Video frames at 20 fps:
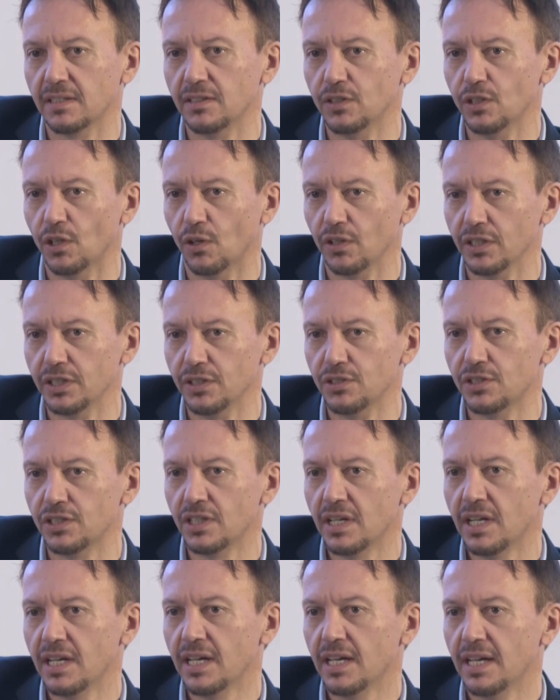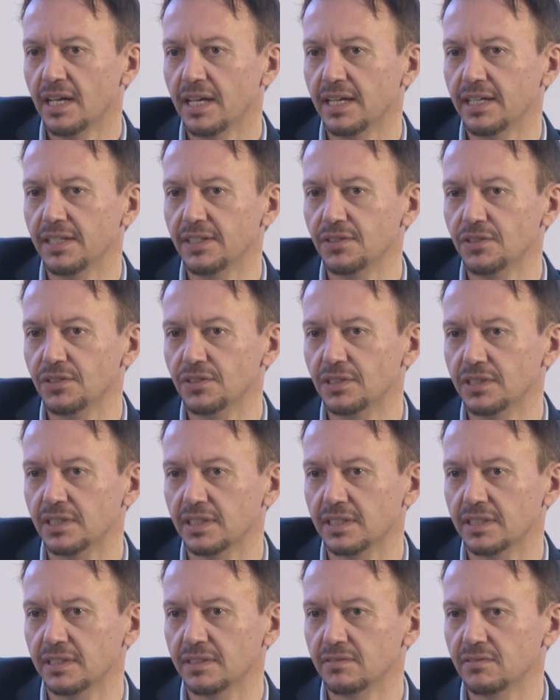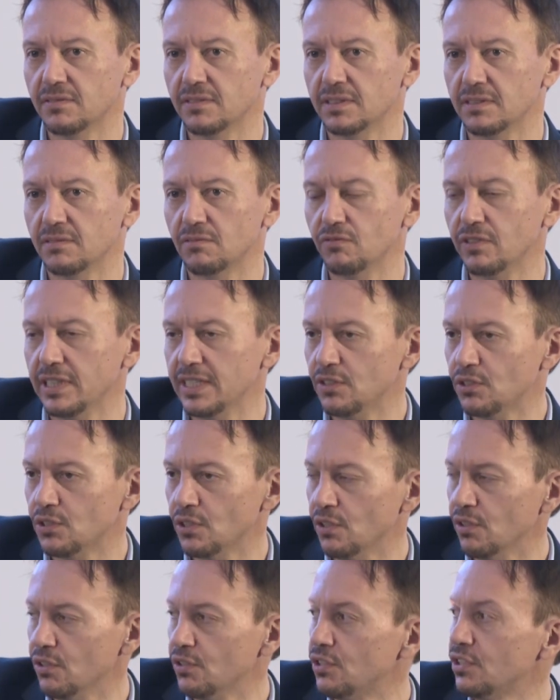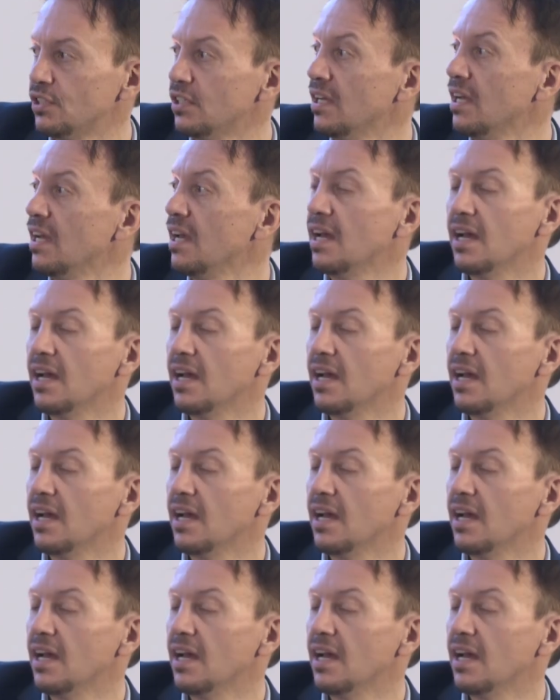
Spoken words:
knowledge and research